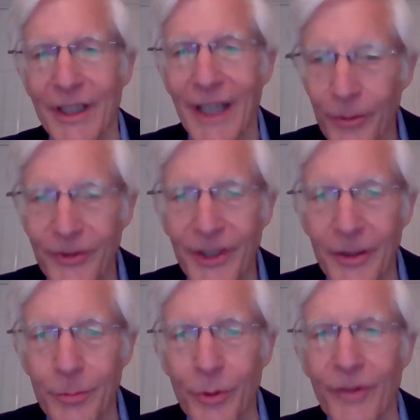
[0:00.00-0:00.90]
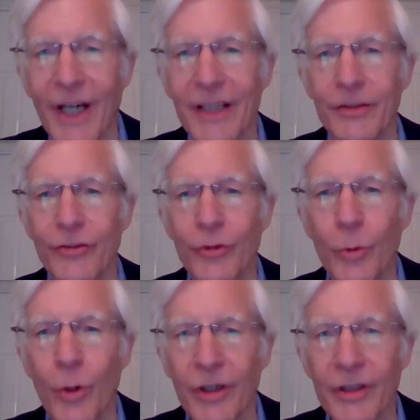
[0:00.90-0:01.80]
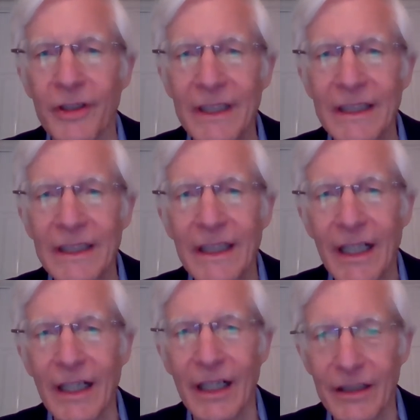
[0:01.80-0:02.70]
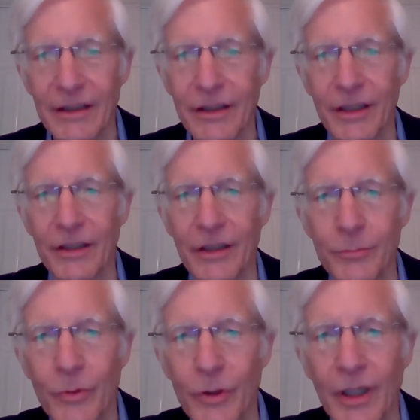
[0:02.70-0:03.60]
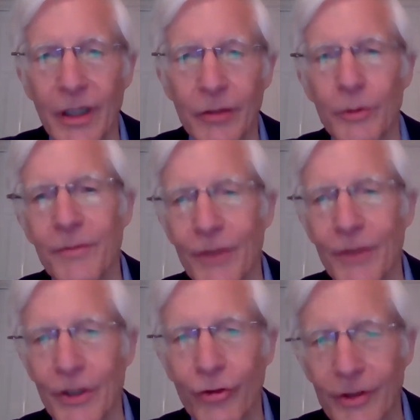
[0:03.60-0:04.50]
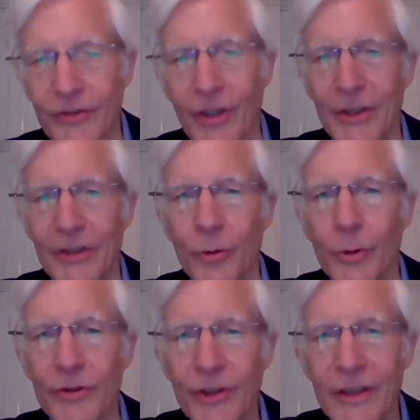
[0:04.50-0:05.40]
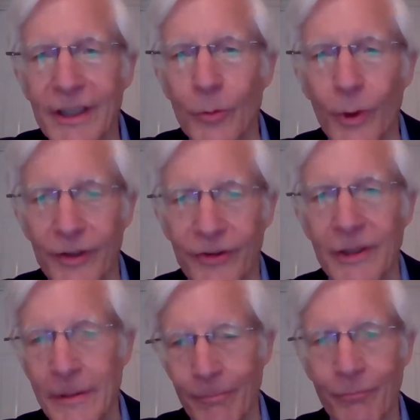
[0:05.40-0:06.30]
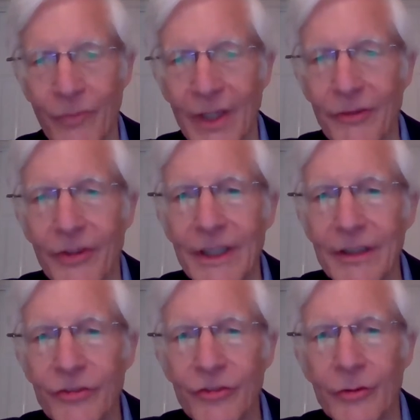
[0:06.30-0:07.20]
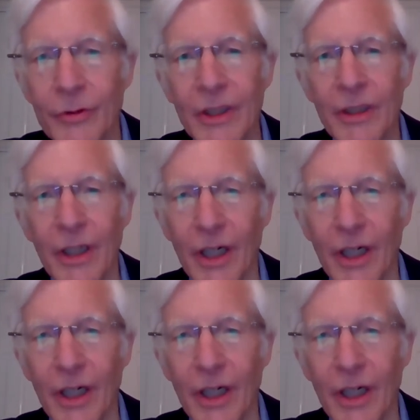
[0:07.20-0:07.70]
but in healthcare providers who are, or even insurance companies who are dealing with these,